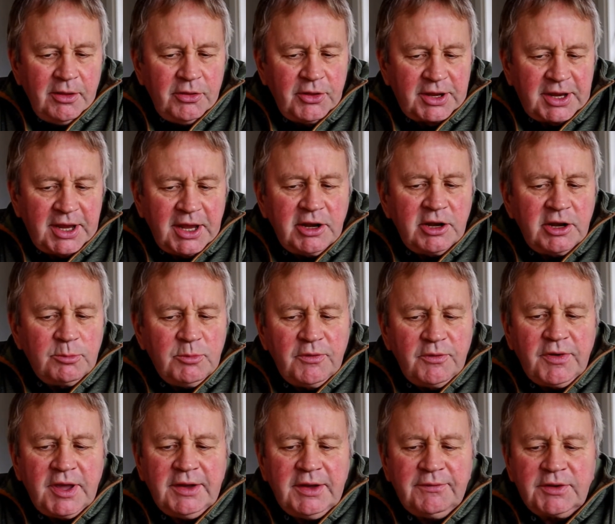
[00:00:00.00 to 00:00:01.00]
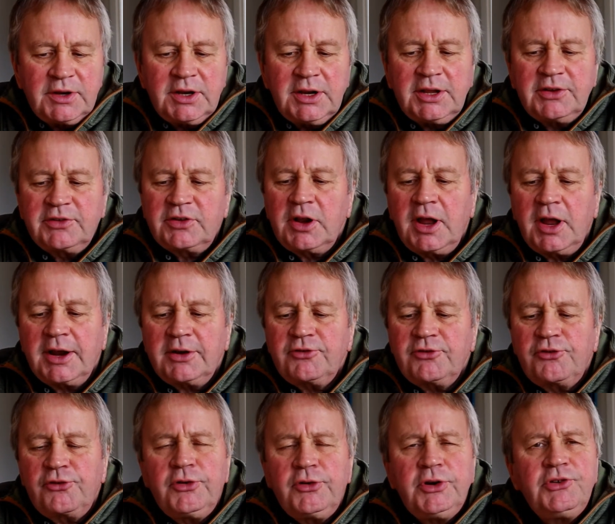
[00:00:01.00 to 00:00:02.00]
The kingdom of heaven is
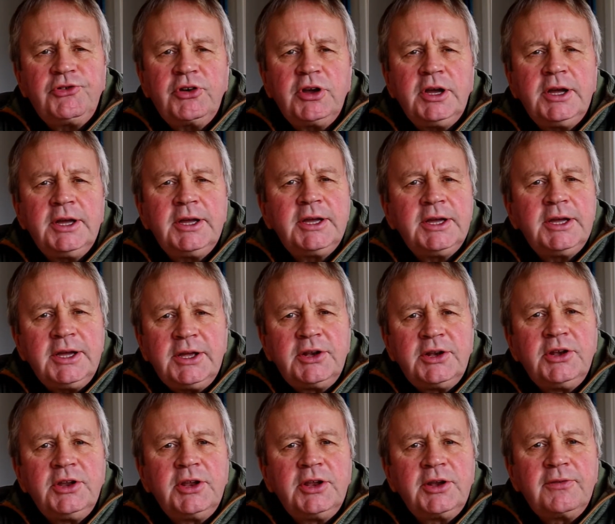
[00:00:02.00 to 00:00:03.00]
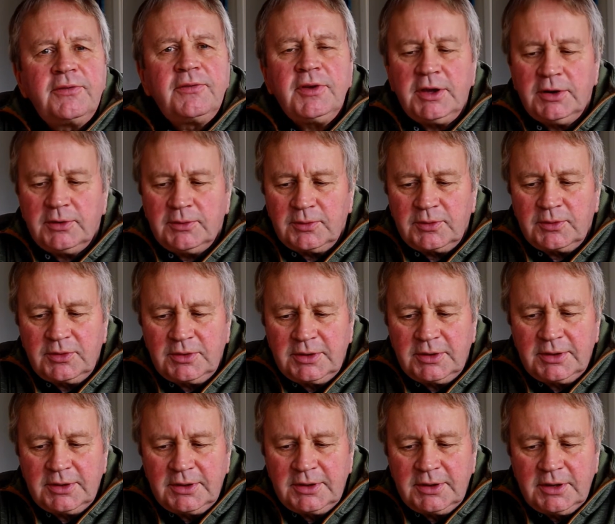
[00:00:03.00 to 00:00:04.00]
like treasure hidden in a field,
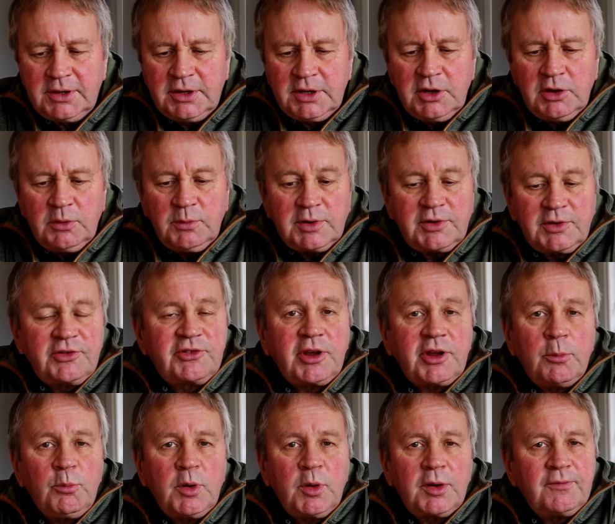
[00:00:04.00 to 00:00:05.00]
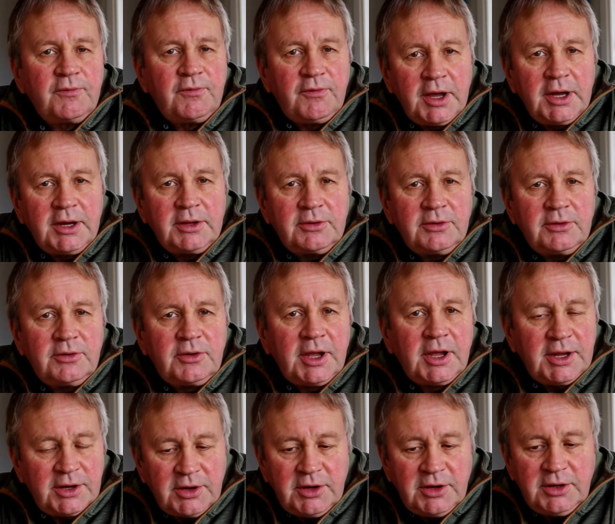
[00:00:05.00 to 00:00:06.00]
which someone found
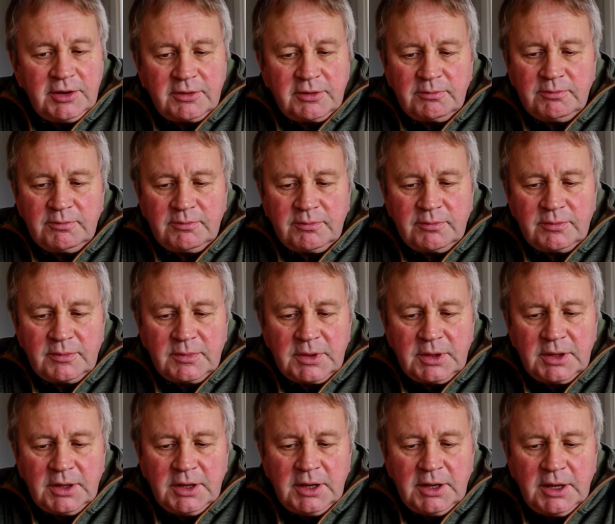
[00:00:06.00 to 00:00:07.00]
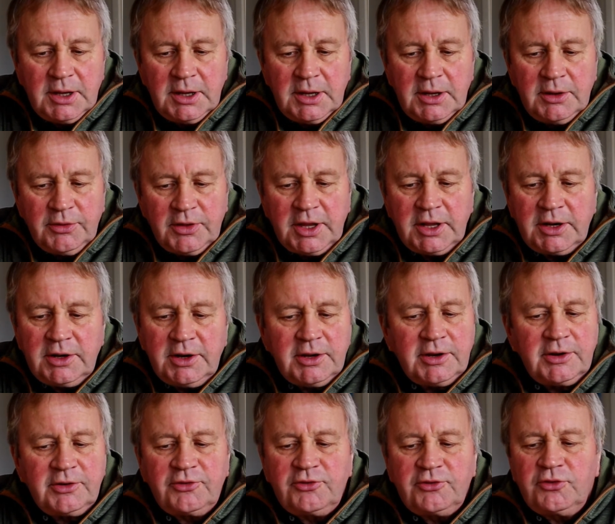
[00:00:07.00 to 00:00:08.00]
and hid. Then
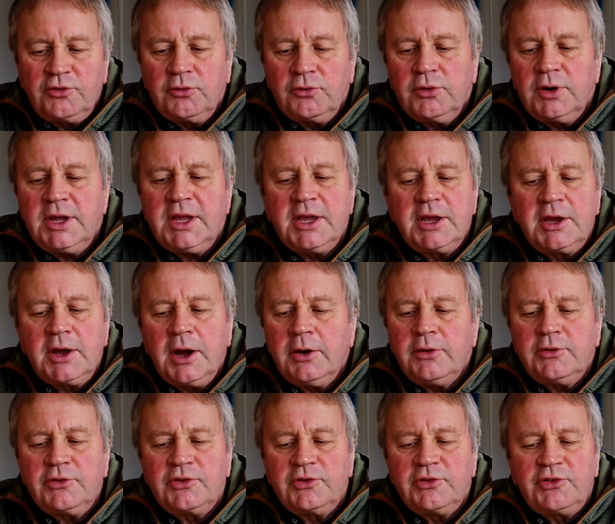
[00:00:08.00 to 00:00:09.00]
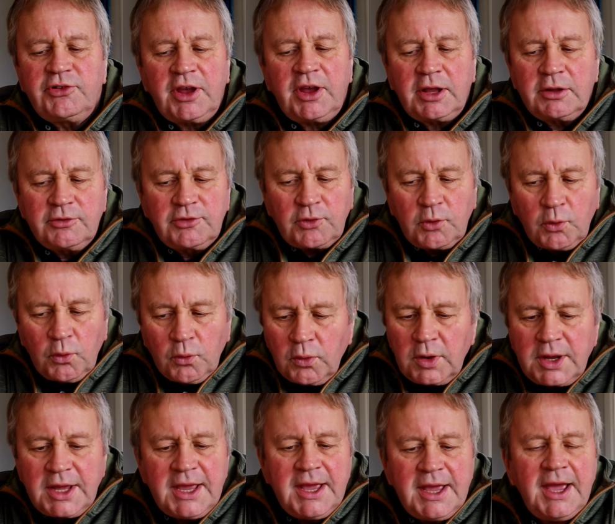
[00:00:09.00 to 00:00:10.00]
in his joy he goes and sells
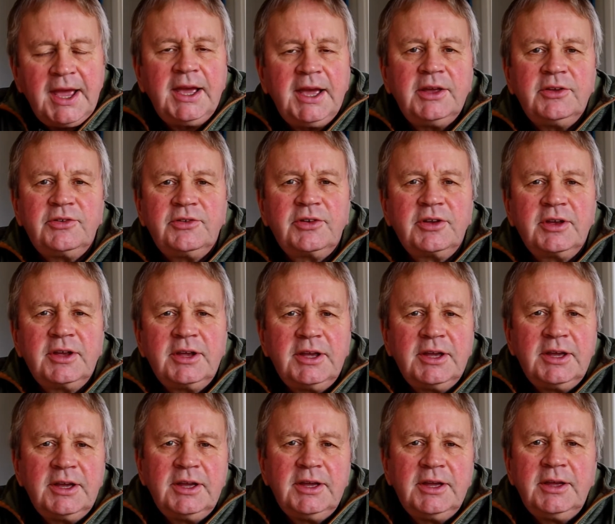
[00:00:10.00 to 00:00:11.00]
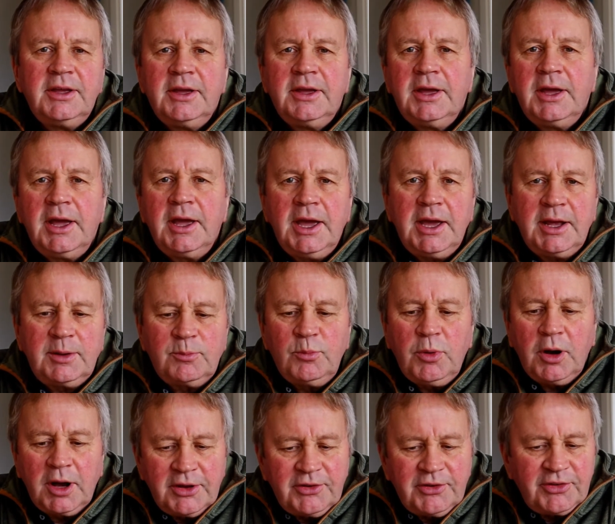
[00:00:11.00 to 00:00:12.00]
all he has and
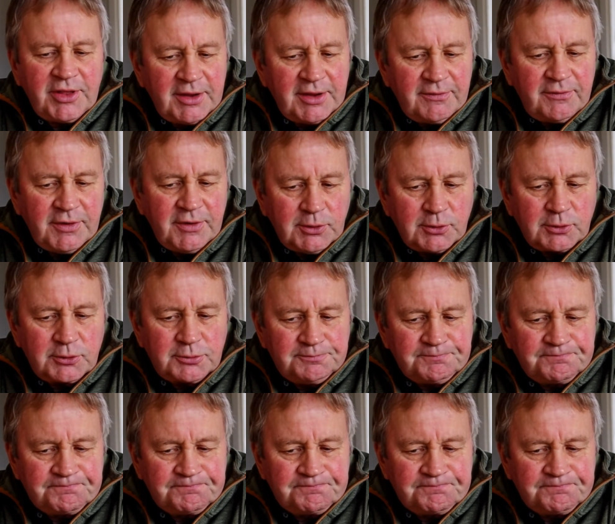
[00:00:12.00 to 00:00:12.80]
buys that field.